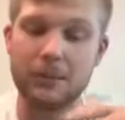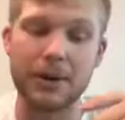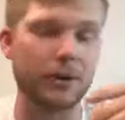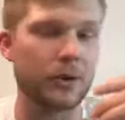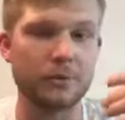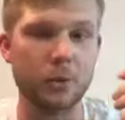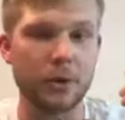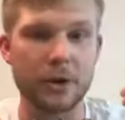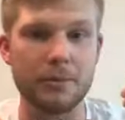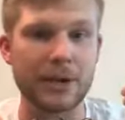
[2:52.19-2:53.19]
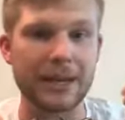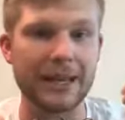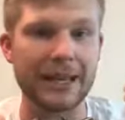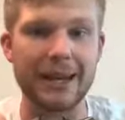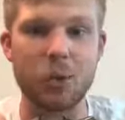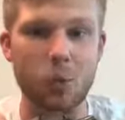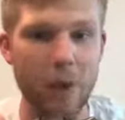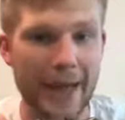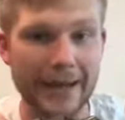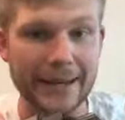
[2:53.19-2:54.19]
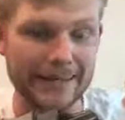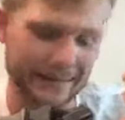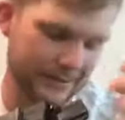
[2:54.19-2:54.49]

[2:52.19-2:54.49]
I don't have to worry about it getting wet,